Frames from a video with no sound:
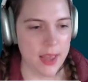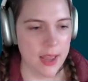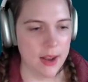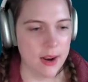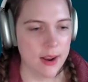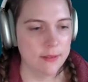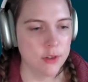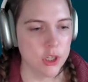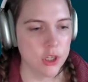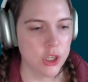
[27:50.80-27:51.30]
Lambe.
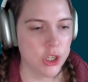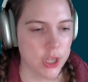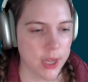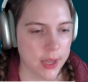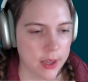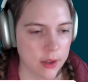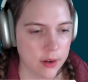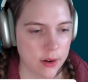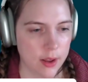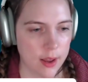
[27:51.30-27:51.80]
And I just
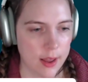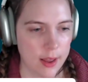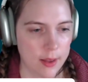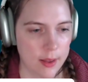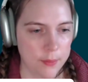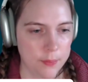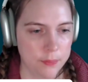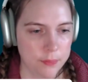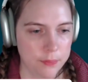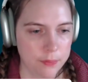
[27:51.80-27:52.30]
shared
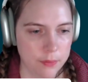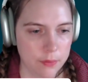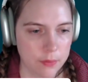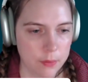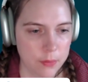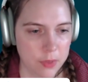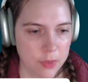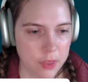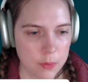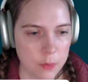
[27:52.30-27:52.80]

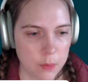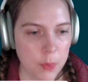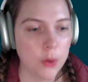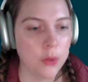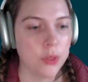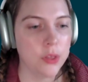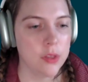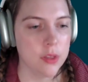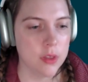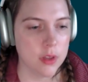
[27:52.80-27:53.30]

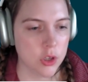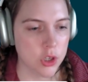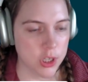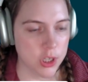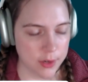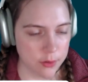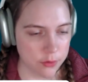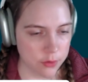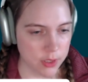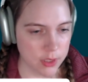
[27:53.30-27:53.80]
both the
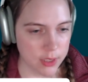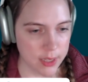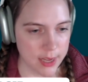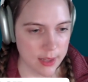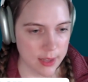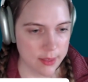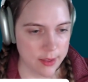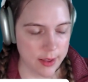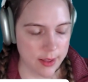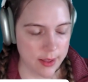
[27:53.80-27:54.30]
general
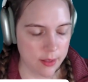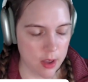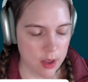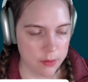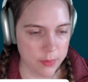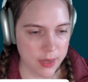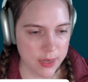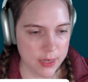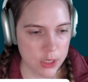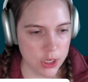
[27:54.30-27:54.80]
link that
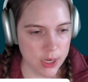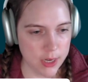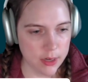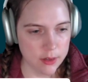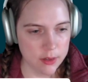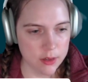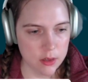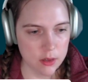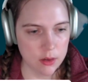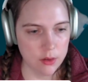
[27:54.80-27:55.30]
Lambe
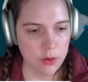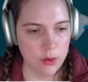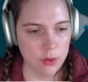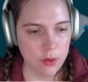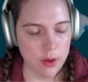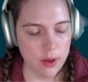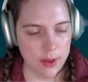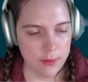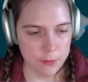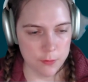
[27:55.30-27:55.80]
shared
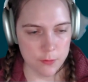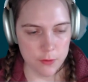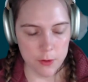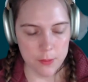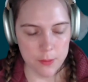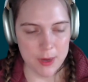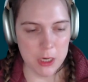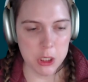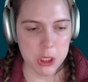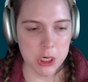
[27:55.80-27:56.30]
to
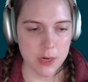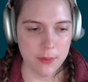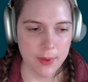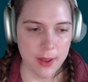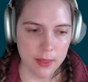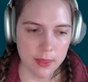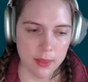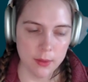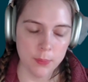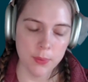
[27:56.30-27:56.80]
information
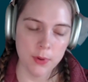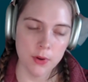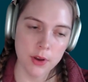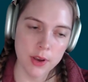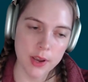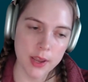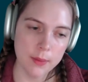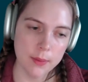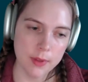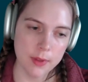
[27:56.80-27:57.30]
about the
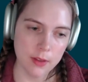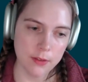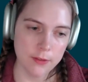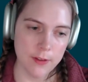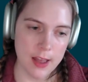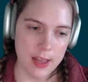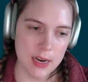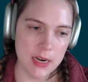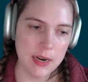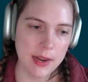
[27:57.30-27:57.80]
program and the
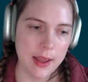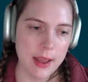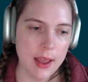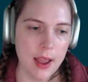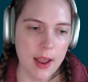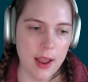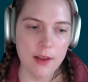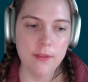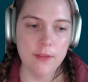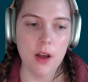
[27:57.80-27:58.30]
fund,
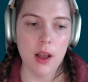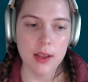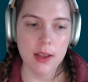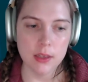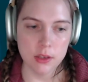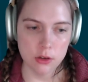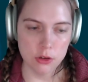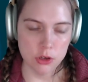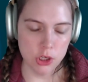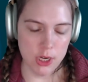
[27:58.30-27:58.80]
and I've
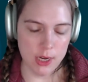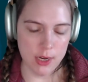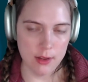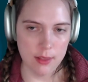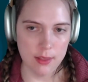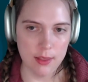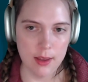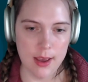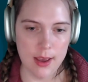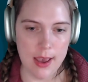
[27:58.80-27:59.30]
also
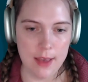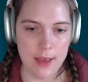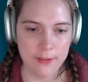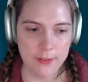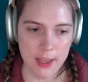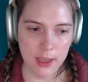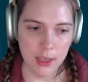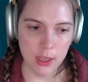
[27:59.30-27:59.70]
shared the